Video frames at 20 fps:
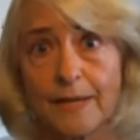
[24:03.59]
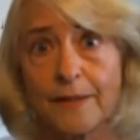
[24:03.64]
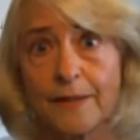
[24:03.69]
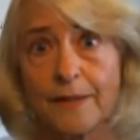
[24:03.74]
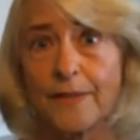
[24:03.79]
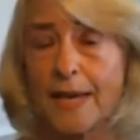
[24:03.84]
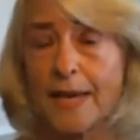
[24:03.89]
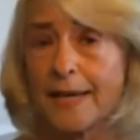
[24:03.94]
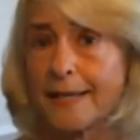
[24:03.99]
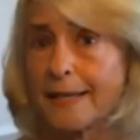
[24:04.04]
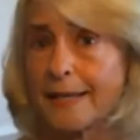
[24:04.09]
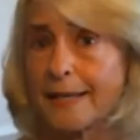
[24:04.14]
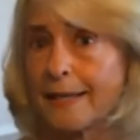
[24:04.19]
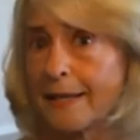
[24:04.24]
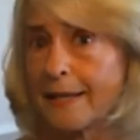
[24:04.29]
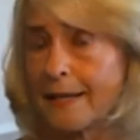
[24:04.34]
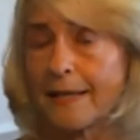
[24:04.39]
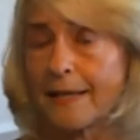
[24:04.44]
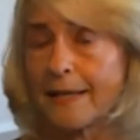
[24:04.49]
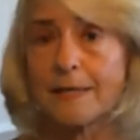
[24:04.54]
Then
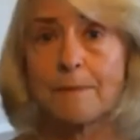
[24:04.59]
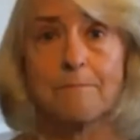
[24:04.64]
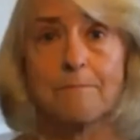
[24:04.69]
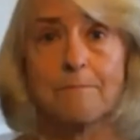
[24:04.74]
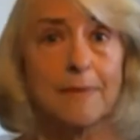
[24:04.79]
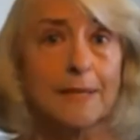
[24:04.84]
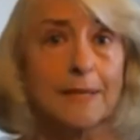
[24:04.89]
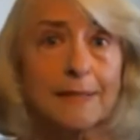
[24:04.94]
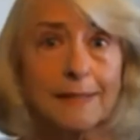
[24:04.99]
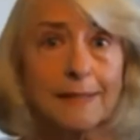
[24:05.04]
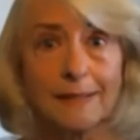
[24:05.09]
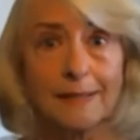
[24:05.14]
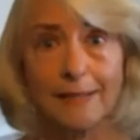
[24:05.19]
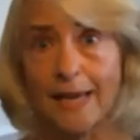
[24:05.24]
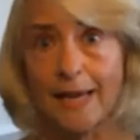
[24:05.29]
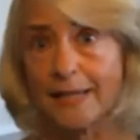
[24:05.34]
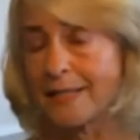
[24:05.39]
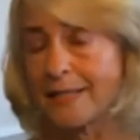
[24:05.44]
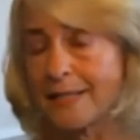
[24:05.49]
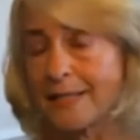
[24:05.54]
in the mid
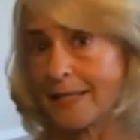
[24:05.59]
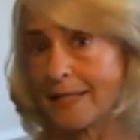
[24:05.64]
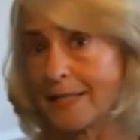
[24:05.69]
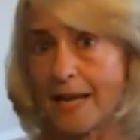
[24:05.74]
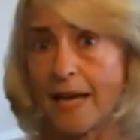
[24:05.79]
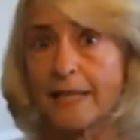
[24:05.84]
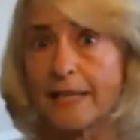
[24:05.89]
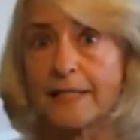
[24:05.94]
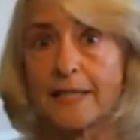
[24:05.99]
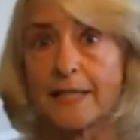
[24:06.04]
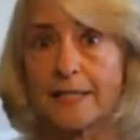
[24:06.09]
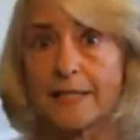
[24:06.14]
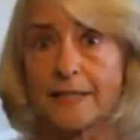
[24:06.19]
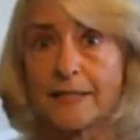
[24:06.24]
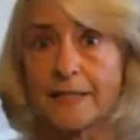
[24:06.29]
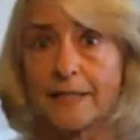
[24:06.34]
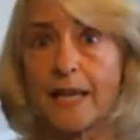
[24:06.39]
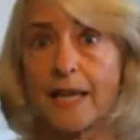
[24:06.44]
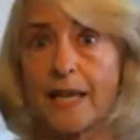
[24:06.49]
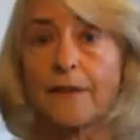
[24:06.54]
nineteen
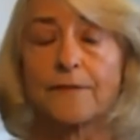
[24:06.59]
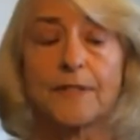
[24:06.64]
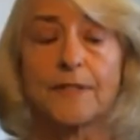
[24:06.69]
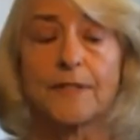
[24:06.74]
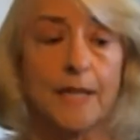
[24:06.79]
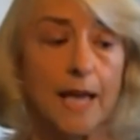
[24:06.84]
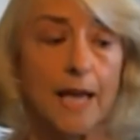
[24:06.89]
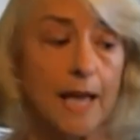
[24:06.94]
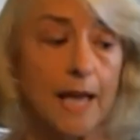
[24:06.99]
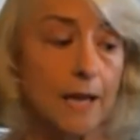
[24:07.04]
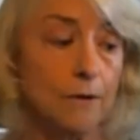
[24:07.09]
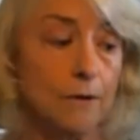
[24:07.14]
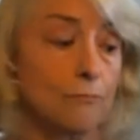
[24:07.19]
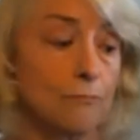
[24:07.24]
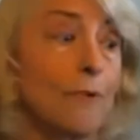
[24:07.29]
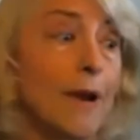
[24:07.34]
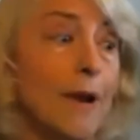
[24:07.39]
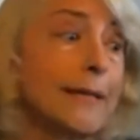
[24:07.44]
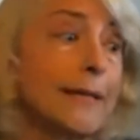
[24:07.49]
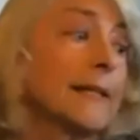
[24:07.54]
nineties, the F D A,
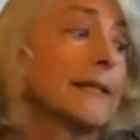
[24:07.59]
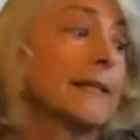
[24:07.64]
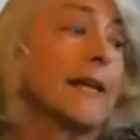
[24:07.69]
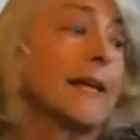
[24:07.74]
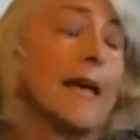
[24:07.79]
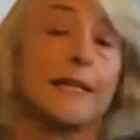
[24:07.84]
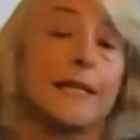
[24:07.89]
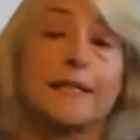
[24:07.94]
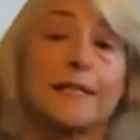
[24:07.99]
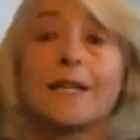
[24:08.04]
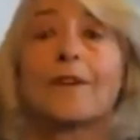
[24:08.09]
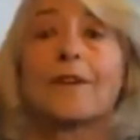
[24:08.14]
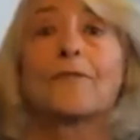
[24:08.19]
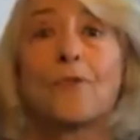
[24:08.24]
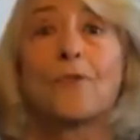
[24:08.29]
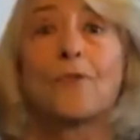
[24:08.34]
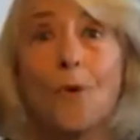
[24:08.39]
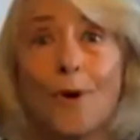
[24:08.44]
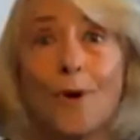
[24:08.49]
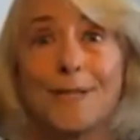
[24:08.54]
recognizing of
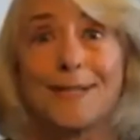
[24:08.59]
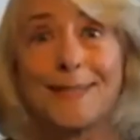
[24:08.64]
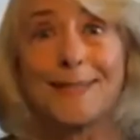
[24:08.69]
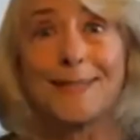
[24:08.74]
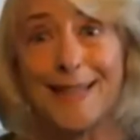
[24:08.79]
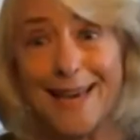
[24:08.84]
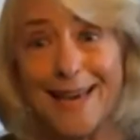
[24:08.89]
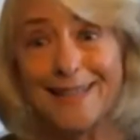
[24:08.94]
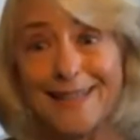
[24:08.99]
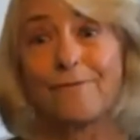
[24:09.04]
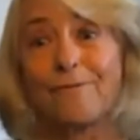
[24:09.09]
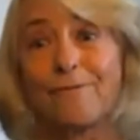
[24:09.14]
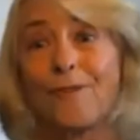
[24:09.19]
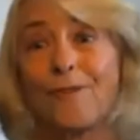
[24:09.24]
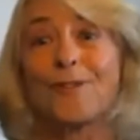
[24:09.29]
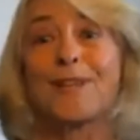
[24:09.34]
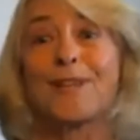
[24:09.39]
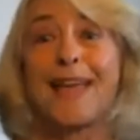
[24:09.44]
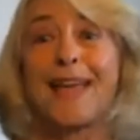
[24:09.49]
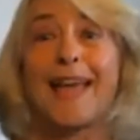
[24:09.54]
course that
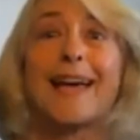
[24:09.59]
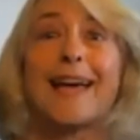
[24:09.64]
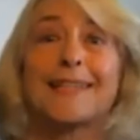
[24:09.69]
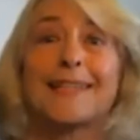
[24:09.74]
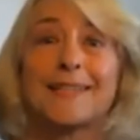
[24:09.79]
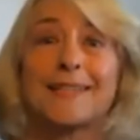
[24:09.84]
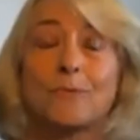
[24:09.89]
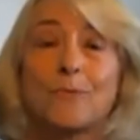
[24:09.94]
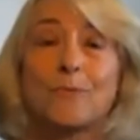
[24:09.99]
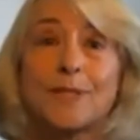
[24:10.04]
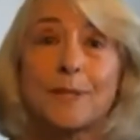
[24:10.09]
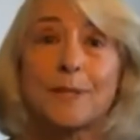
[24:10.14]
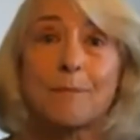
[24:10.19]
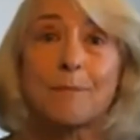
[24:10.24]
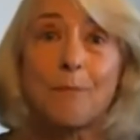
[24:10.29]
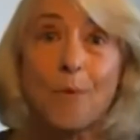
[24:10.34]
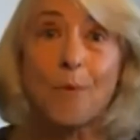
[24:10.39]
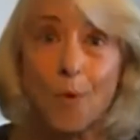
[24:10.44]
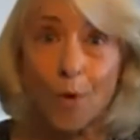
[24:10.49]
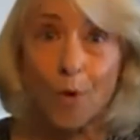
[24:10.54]
folic acid was
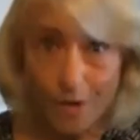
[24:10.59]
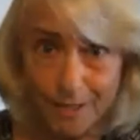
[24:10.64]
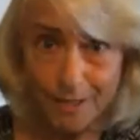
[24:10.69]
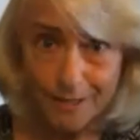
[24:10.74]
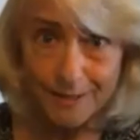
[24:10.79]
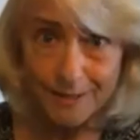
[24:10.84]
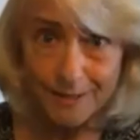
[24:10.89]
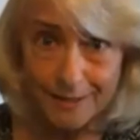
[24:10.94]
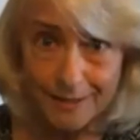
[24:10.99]
important